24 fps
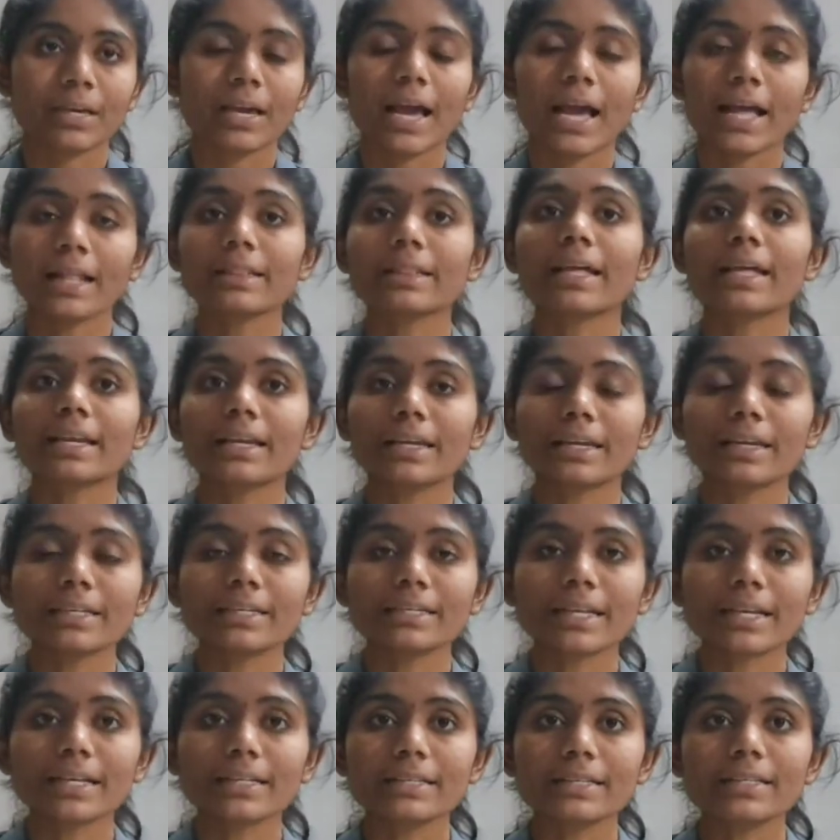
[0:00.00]
and they
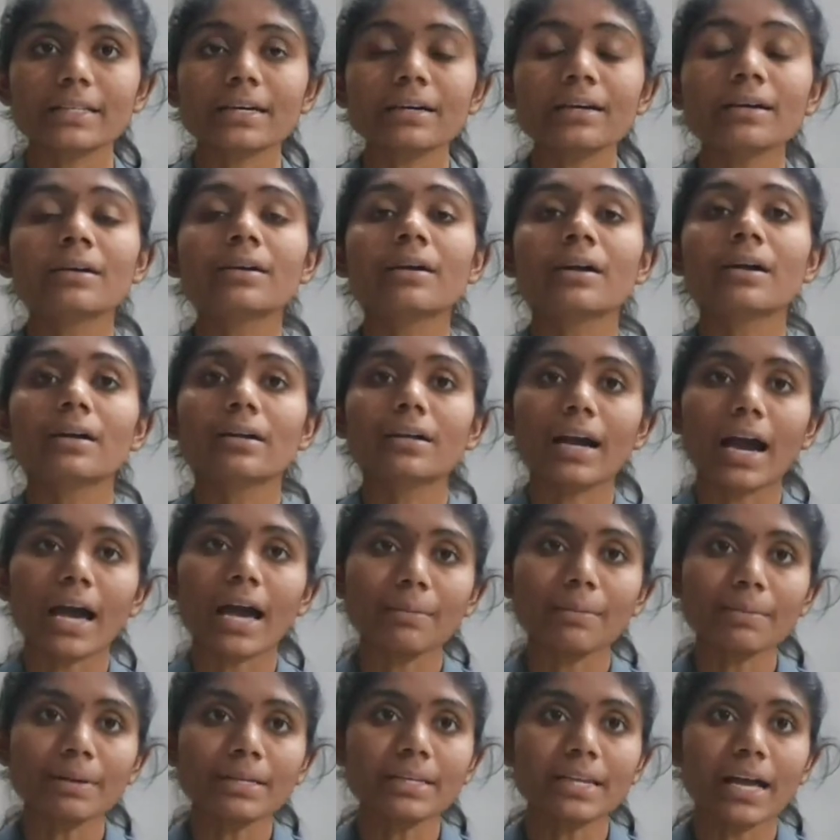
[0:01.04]
releases the
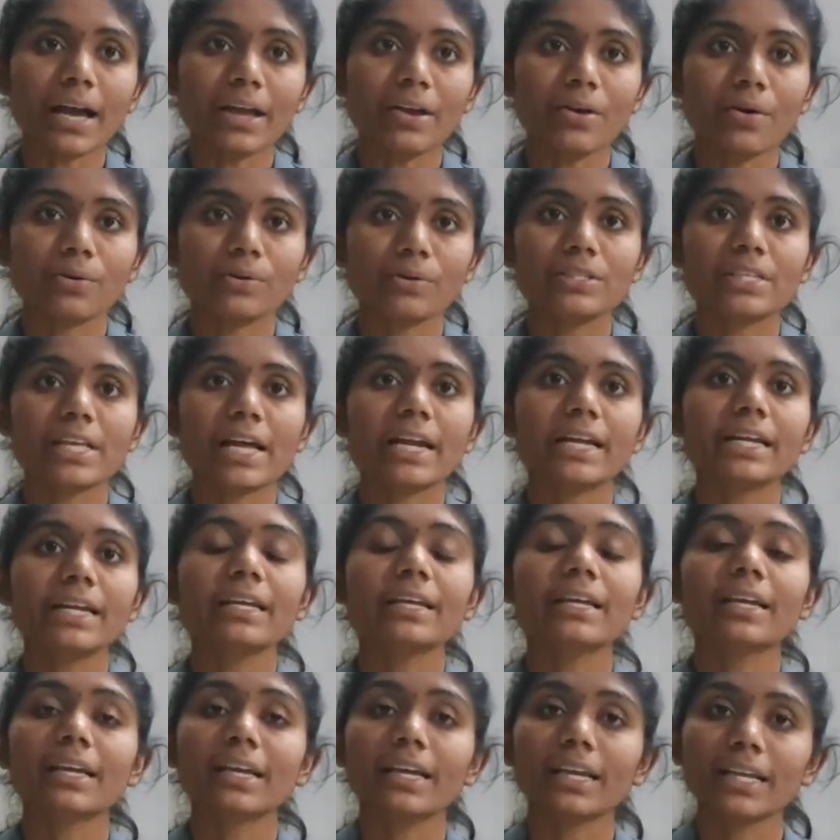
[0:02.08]
carbon
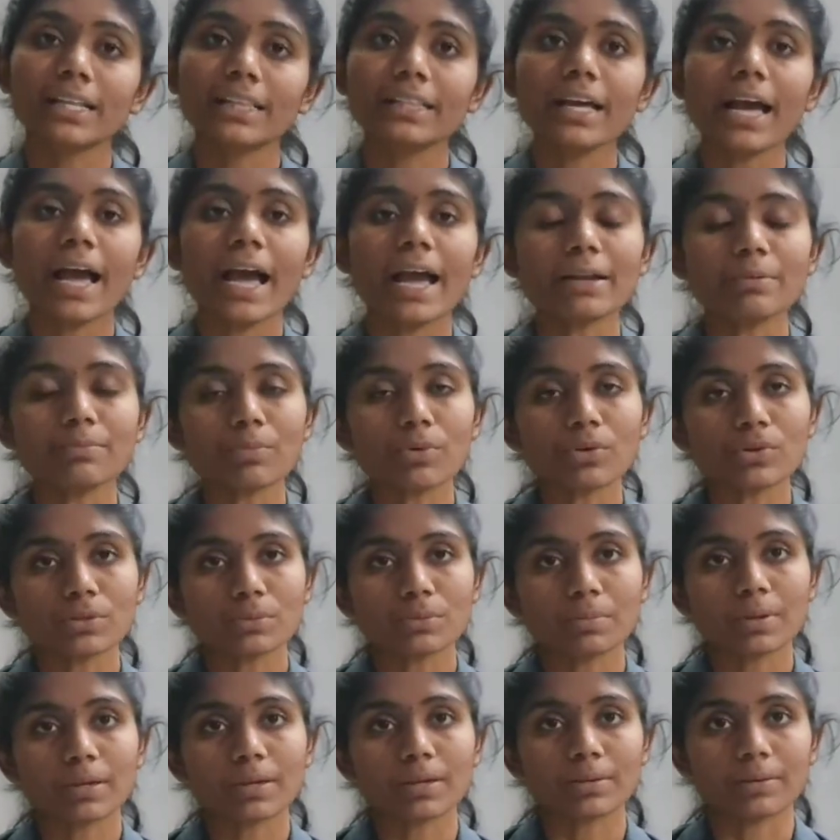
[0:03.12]
dioxide in the
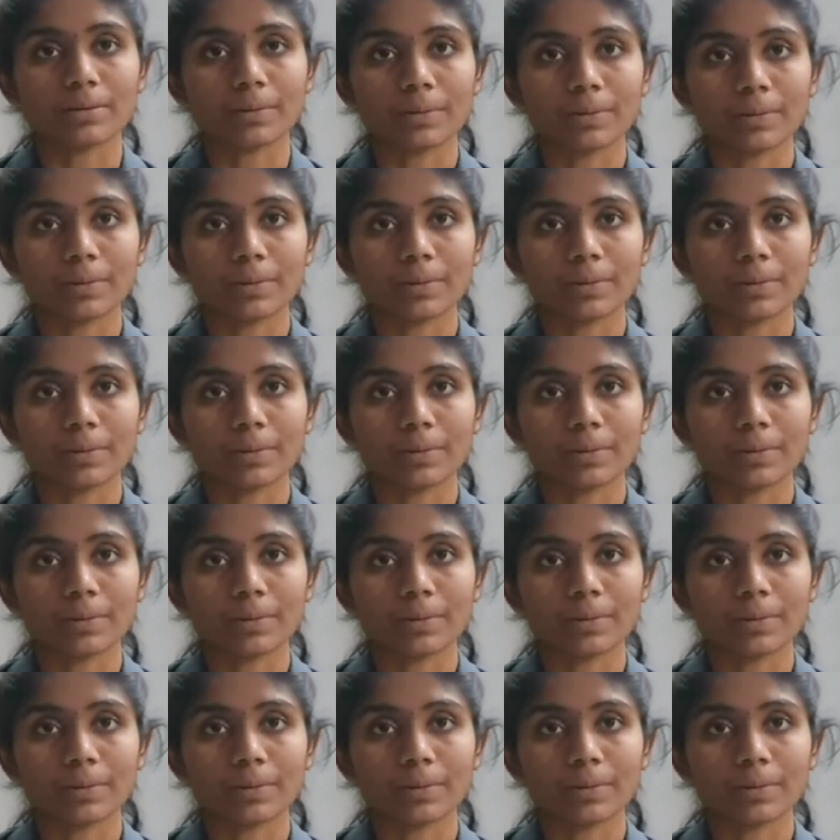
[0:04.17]
atmosphere.